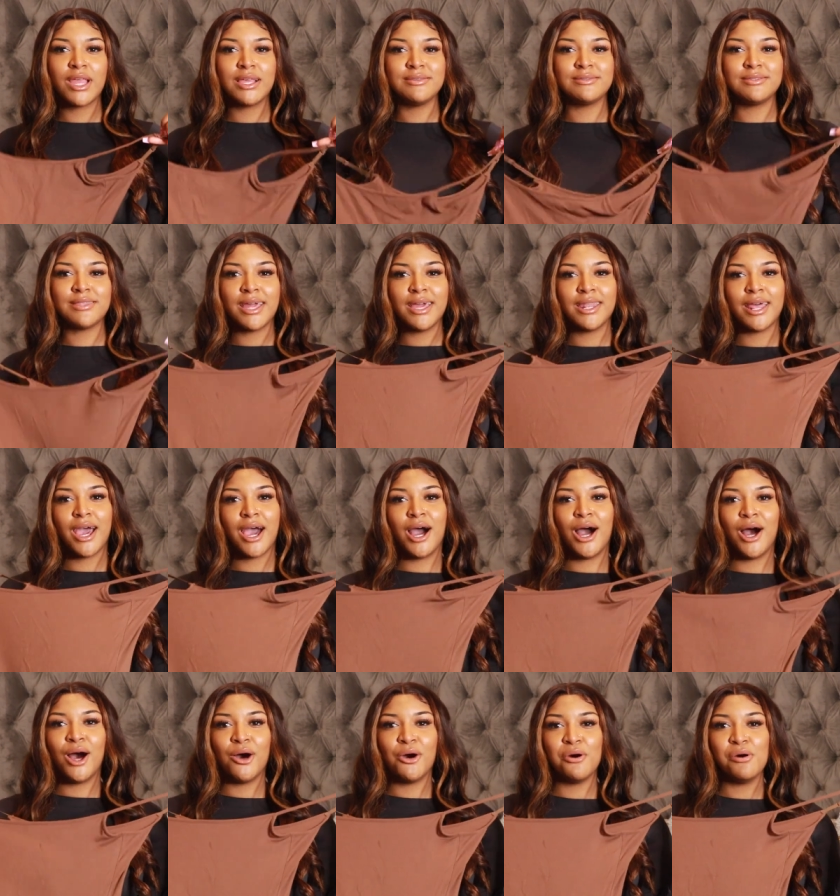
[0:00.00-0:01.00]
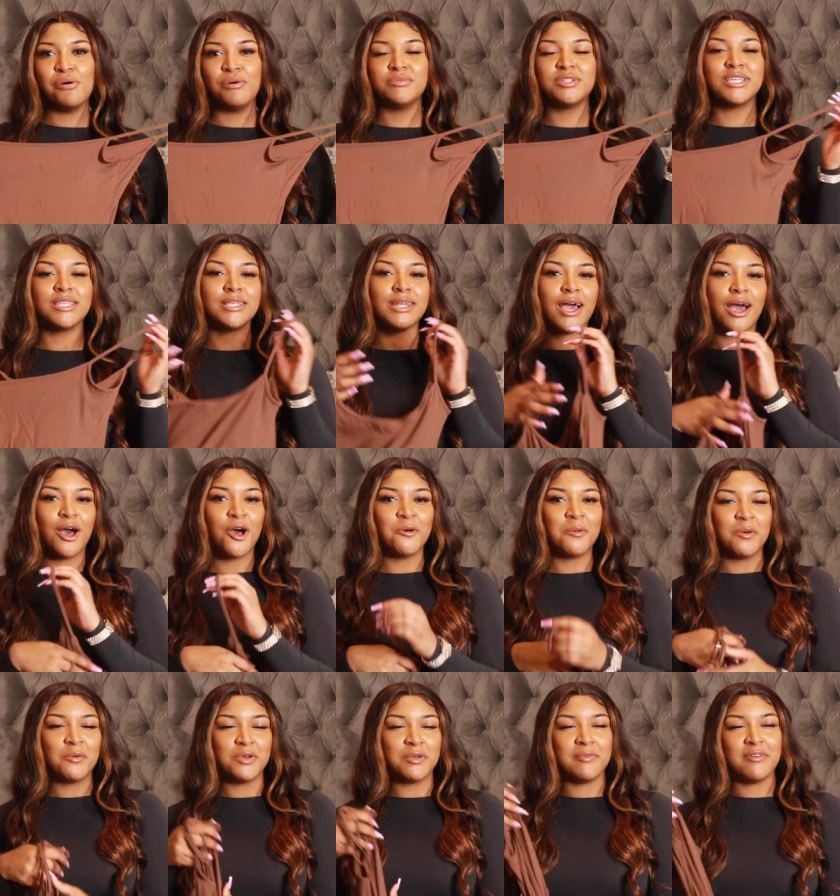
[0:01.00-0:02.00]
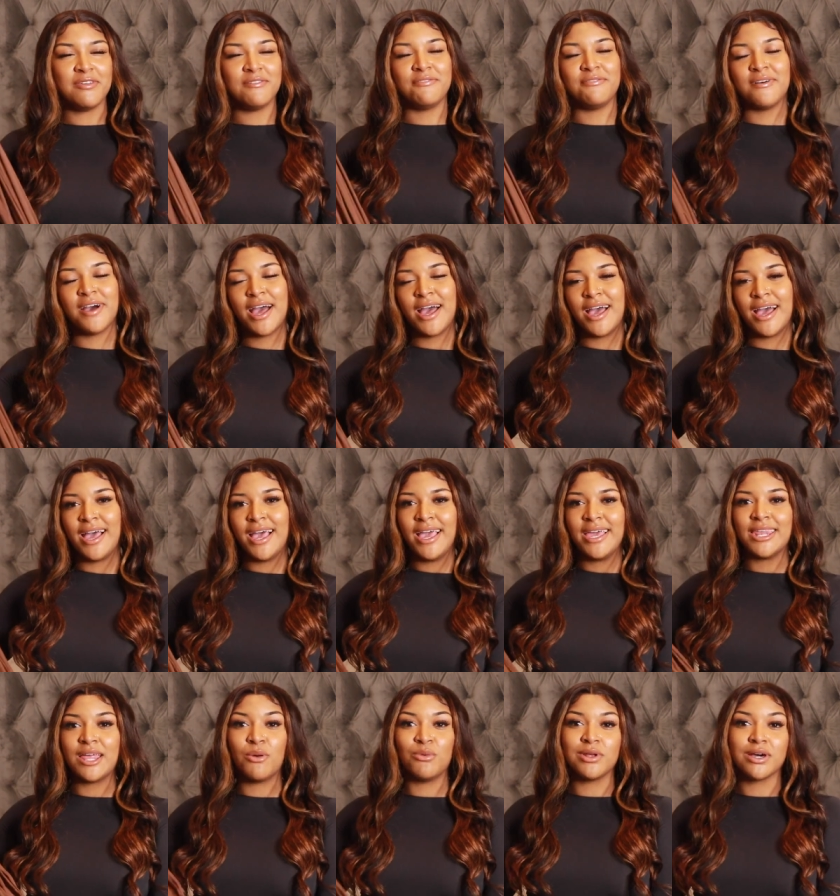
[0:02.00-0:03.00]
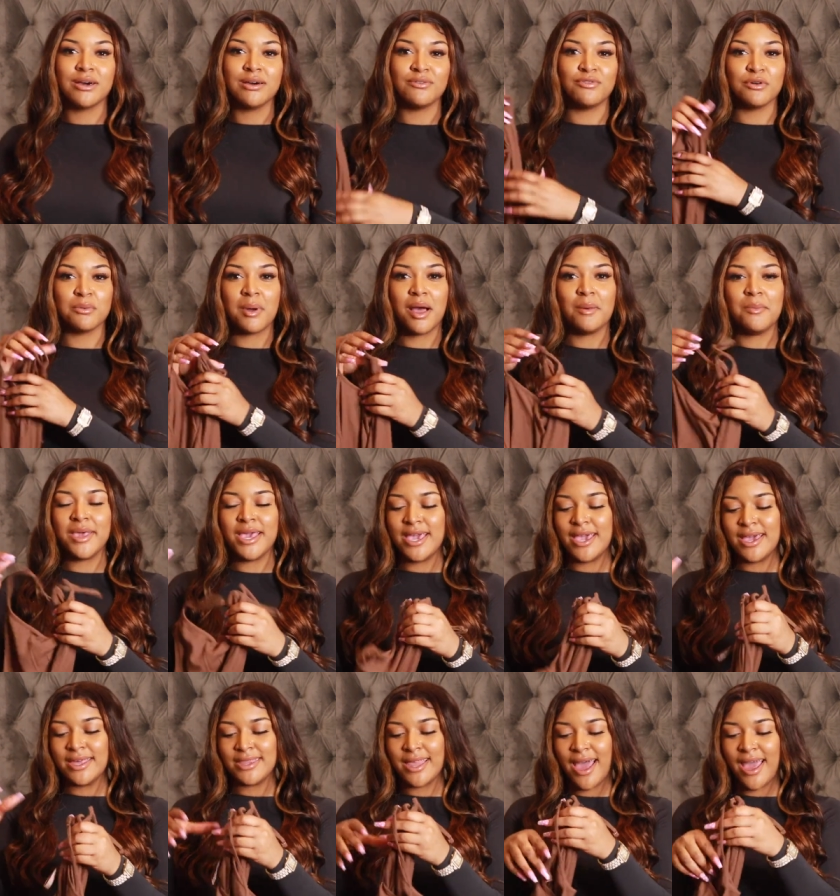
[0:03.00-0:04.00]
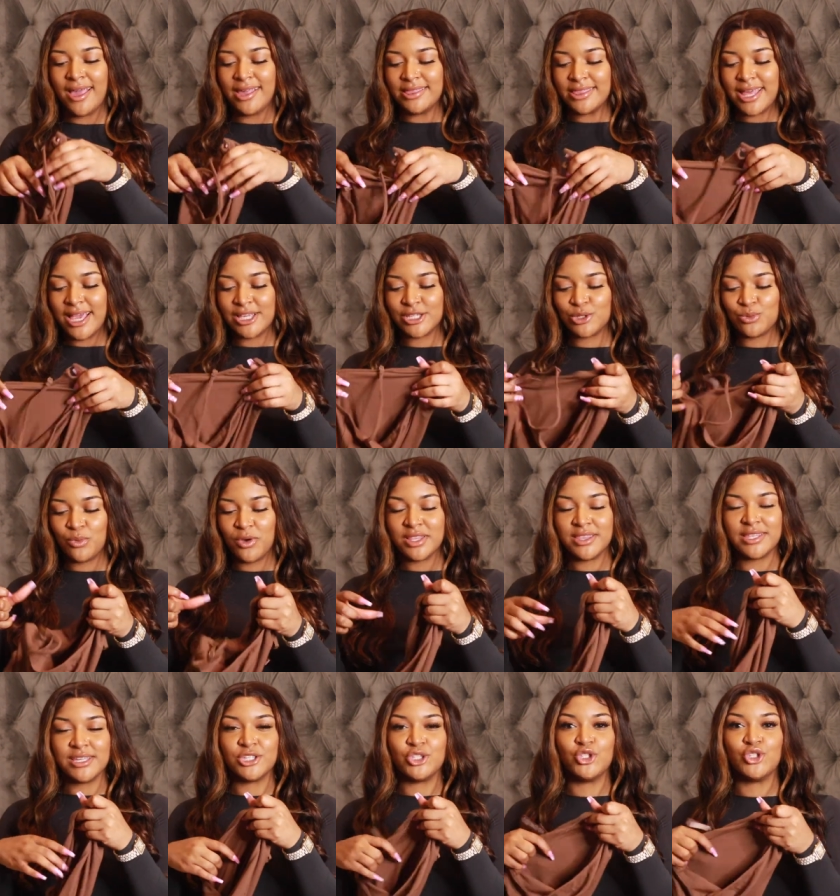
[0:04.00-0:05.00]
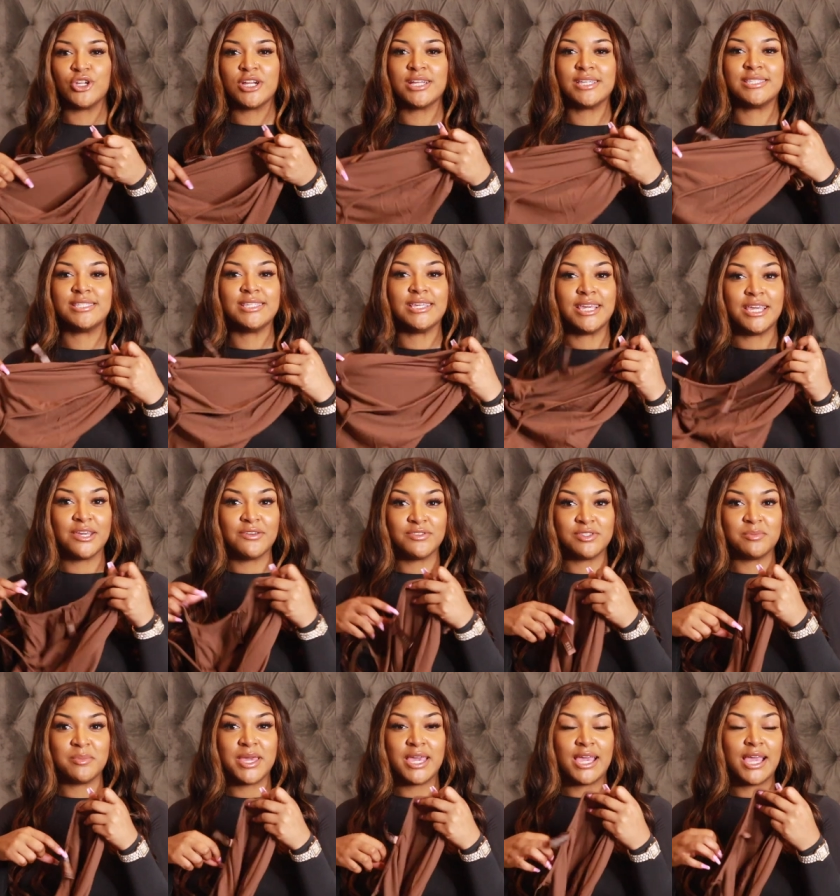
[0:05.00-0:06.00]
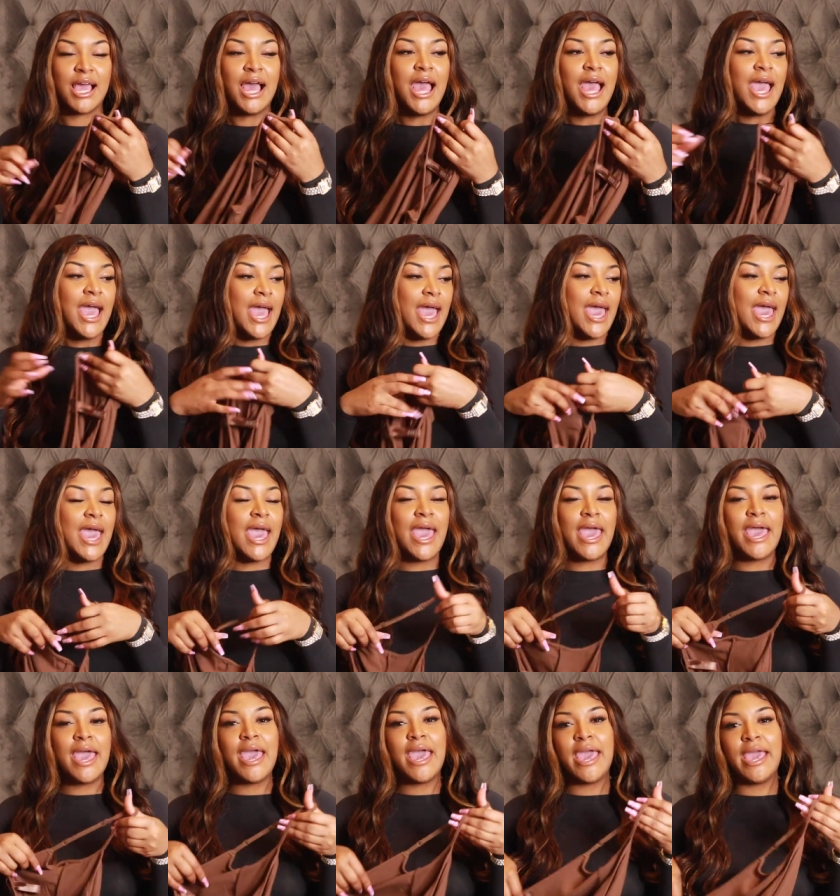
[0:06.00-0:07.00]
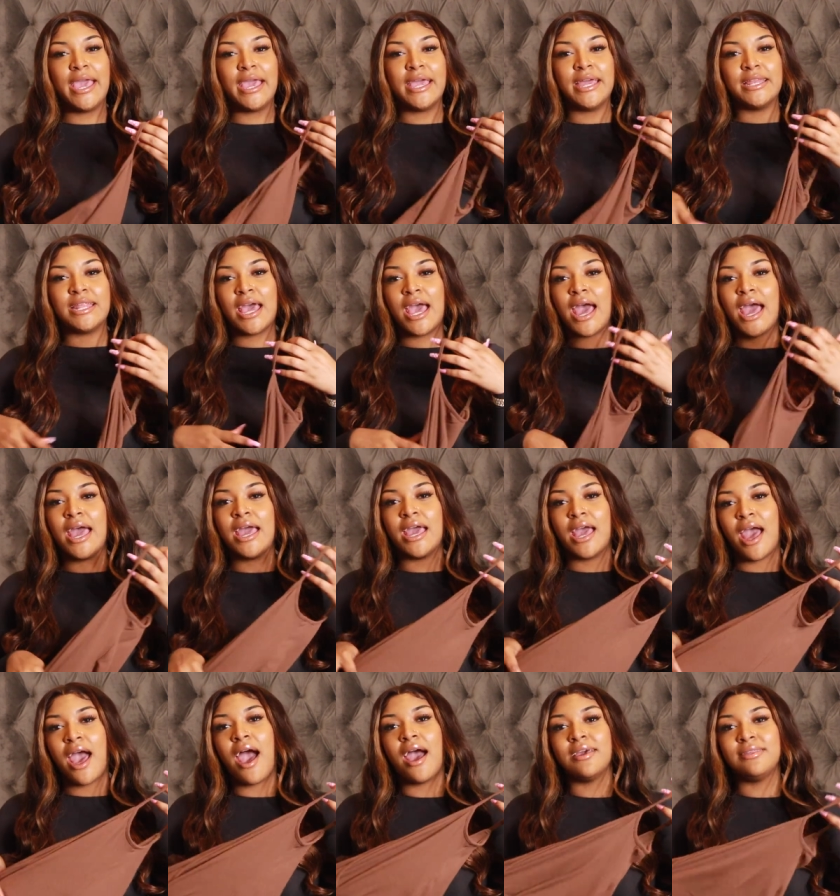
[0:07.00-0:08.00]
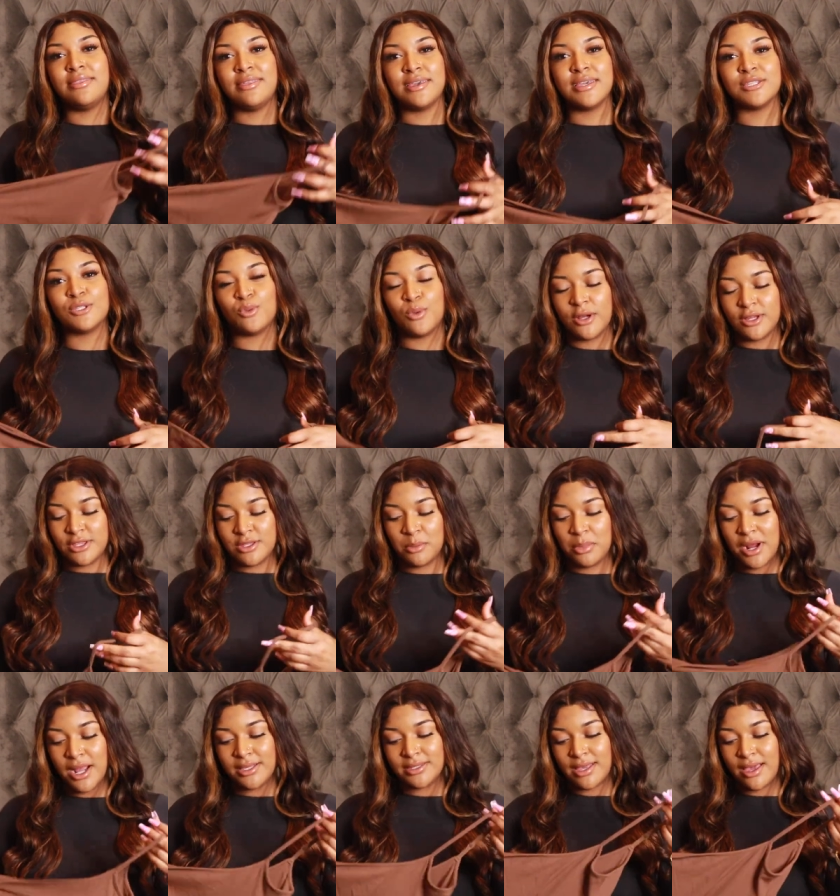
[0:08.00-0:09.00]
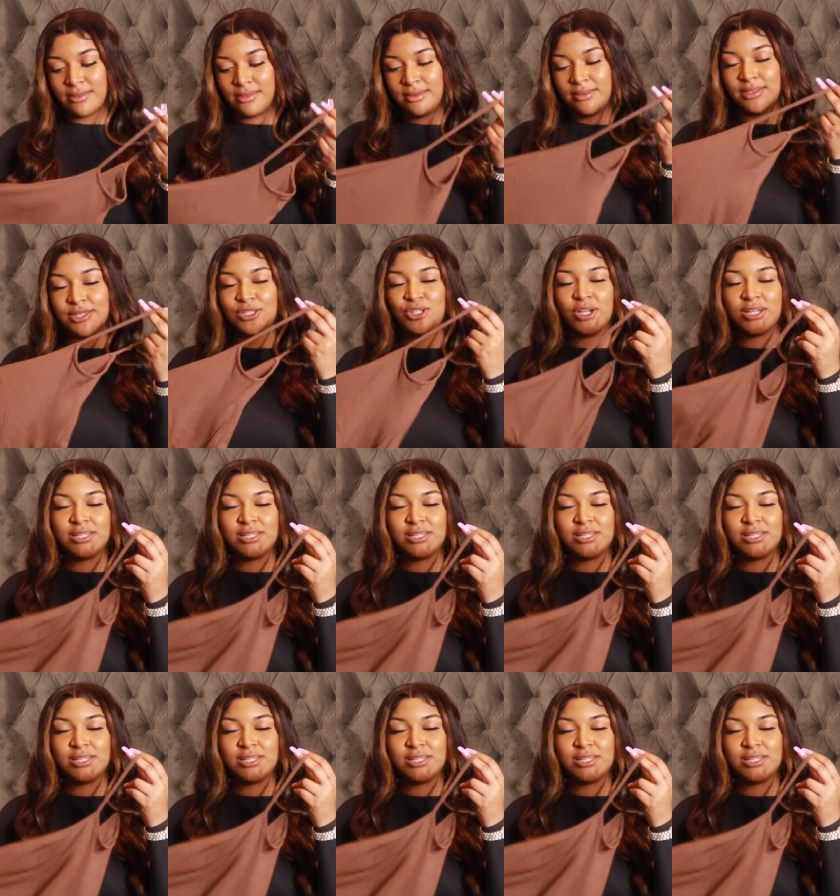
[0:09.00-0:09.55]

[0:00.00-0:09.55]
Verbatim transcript: staying at home, chilling at home. I want to be fine. I want to cook for my man. Like, that's what this dress gives me. And I think it's worth the price. I think this